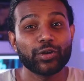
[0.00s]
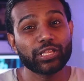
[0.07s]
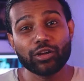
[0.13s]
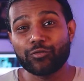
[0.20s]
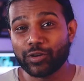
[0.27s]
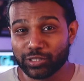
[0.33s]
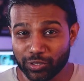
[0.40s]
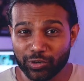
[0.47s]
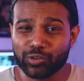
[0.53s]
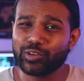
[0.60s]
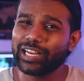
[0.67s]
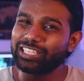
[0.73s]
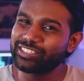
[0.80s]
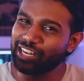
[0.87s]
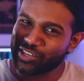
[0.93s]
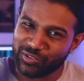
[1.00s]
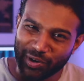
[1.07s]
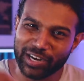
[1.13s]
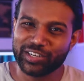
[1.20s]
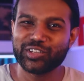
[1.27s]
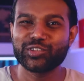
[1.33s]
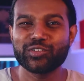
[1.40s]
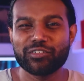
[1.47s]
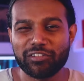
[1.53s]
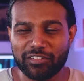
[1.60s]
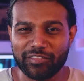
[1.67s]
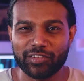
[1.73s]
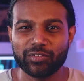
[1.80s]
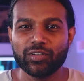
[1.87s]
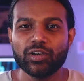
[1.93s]
Without further ado, let's get right into the
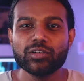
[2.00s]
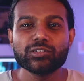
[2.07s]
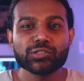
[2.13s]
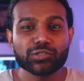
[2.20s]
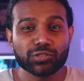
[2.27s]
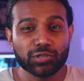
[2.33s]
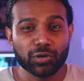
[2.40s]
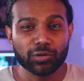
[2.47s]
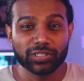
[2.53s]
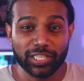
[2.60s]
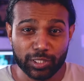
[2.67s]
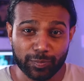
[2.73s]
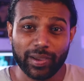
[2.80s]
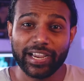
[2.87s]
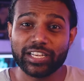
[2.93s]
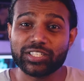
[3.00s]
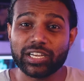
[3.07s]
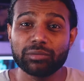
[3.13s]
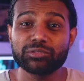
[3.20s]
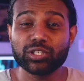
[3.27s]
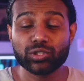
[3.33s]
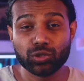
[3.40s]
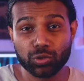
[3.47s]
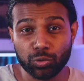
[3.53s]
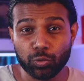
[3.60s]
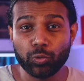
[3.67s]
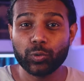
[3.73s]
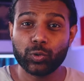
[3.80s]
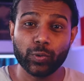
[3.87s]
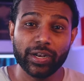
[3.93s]
review. So this package comes with
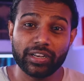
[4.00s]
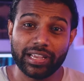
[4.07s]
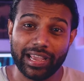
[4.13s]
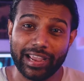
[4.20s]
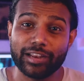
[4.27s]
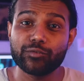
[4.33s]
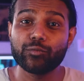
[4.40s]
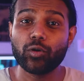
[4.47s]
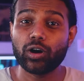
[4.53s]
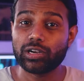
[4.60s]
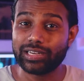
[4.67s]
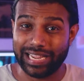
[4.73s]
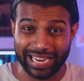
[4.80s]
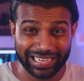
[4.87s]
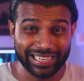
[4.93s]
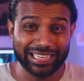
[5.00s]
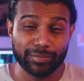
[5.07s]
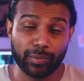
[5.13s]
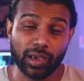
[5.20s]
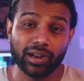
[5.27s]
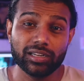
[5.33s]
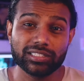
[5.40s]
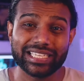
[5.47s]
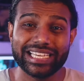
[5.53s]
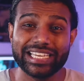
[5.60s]
two 28-watt LED panels,